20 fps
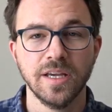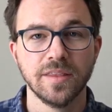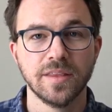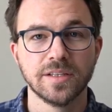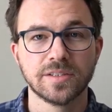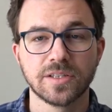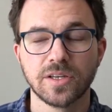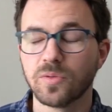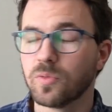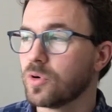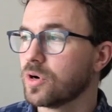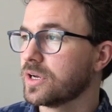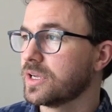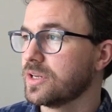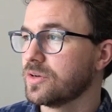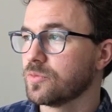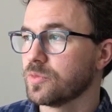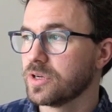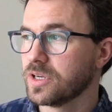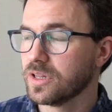This could work
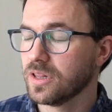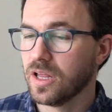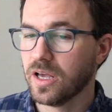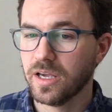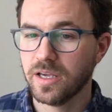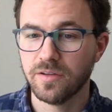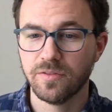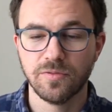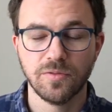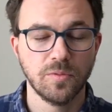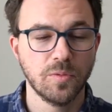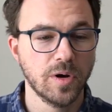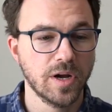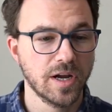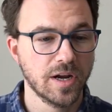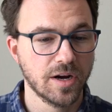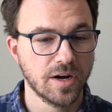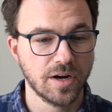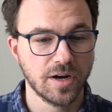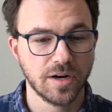in real life
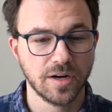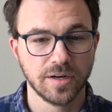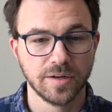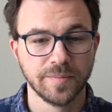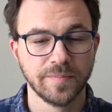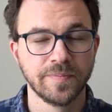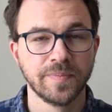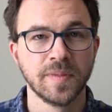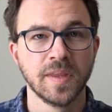where